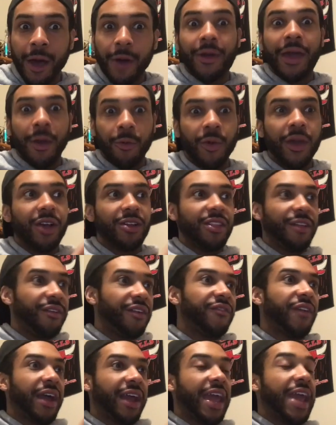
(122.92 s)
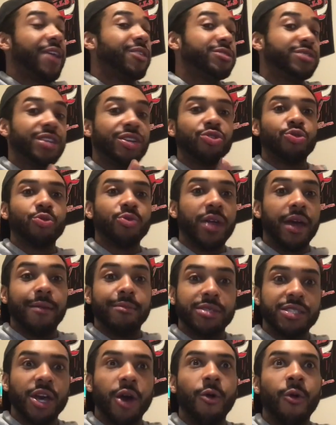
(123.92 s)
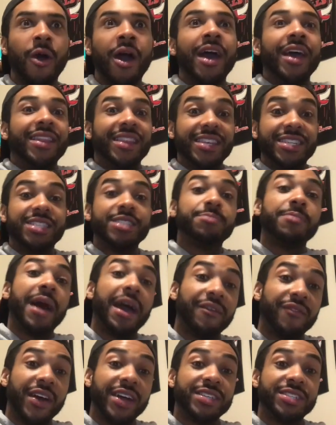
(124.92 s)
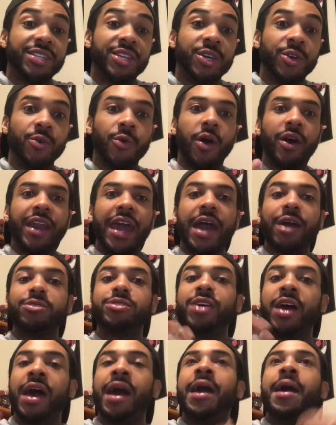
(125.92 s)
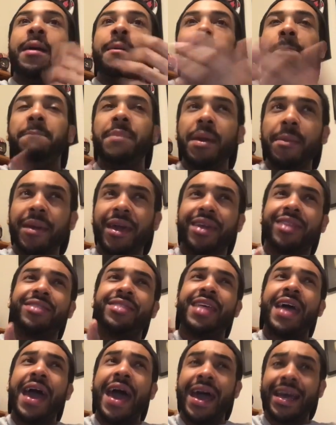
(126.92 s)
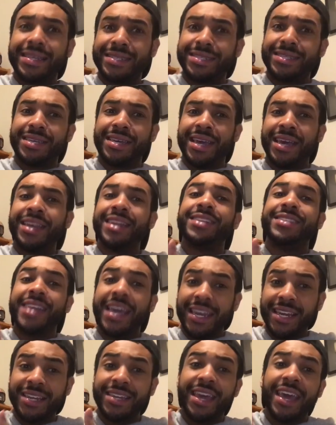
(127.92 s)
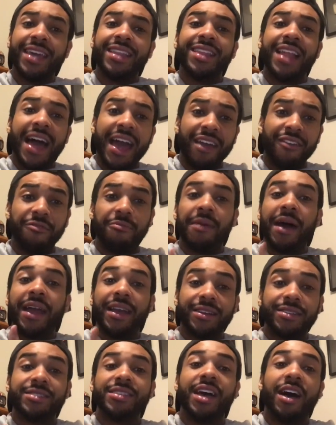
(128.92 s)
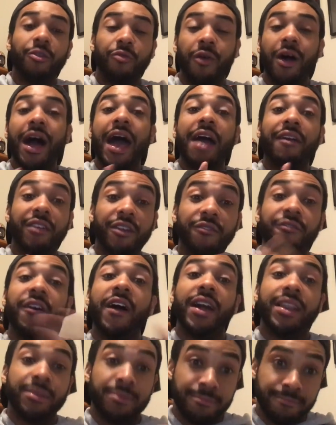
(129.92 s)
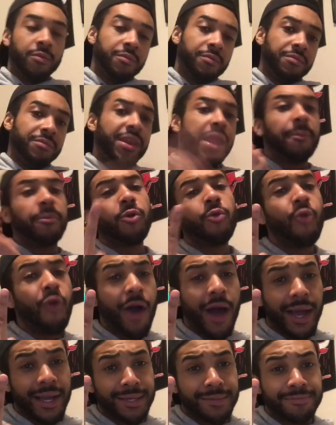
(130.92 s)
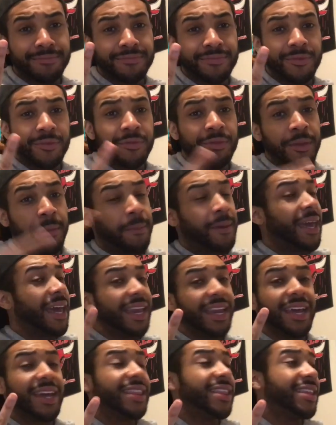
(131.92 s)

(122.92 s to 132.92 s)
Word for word: okay we are living vicariously through them so this is my advice to you on how to mimic that in a day-to-day -day life by yourself while having fun number one the beginning of